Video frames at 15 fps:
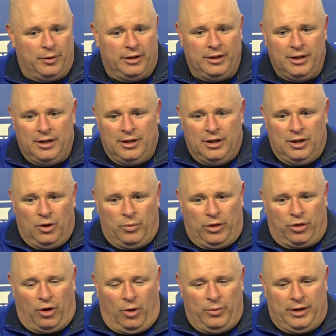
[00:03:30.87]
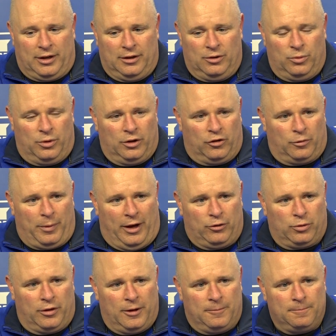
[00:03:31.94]
but we thought we could
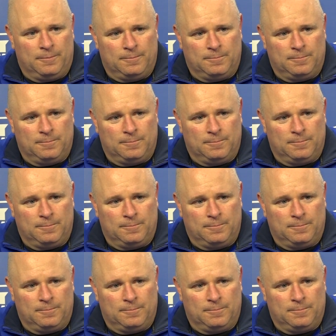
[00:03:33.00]
space with him.